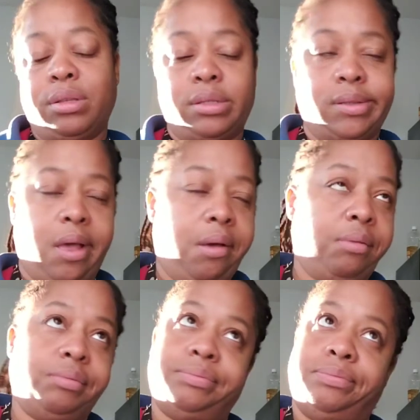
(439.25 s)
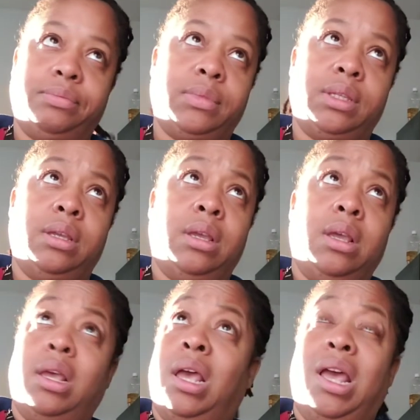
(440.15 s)
So,
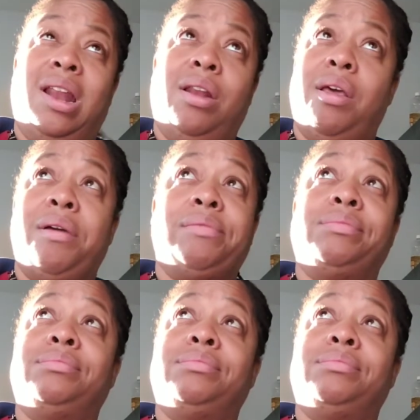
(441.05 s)
I don't know.